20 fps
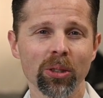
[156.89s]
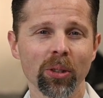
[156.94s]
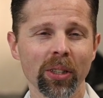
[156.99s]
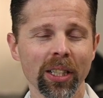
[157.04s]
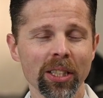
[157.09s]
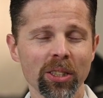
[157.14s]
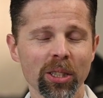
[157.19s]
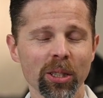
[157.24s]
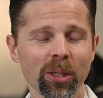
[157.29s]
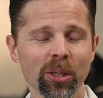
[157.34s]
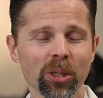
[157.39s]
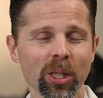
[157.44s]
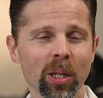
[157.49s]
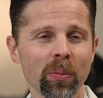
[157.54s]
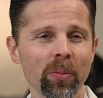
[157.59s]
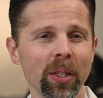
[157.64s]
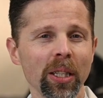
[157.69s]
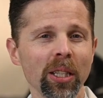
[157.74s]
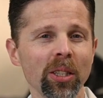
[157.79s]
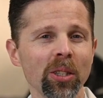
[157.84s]
So consider
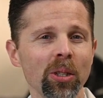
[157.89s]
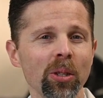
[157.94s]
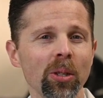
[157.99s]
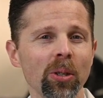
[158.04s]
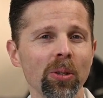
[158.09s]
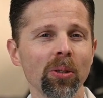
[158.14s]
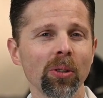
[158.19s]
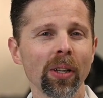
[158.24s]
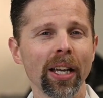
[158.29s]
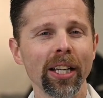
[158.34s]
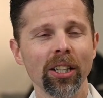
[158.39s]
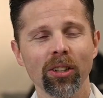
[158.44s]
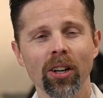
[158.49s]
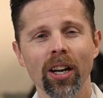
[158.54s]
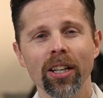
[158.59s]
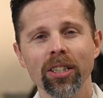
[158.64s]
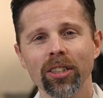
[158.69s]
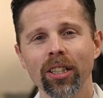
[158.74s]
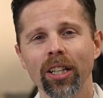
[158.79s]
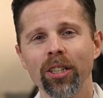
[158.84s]
something new like
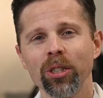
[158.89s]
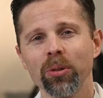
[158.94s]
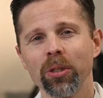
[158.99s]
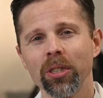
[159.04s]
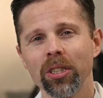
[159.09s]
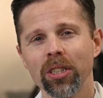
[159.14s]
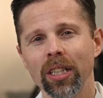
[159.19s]
cross country